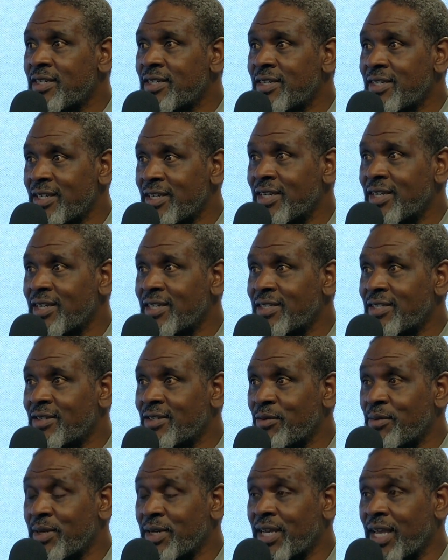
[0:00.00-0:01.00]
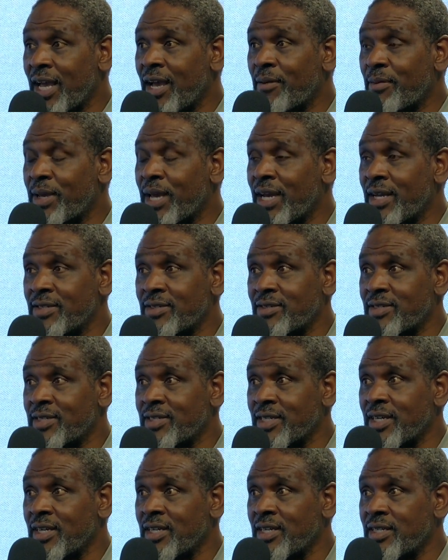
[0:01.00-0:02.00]
Yeah, that's cap gonna casualty. be a cap casualty. Yeah.
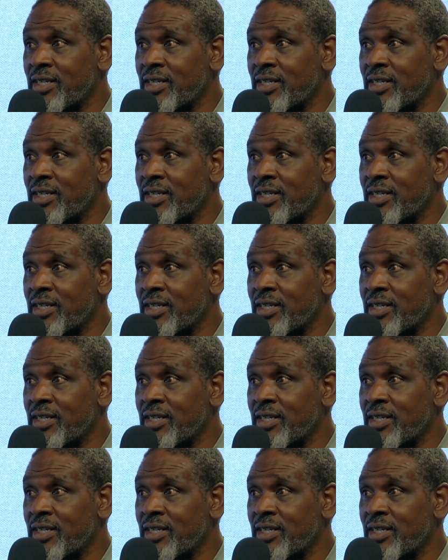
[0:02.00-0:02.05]
yeah.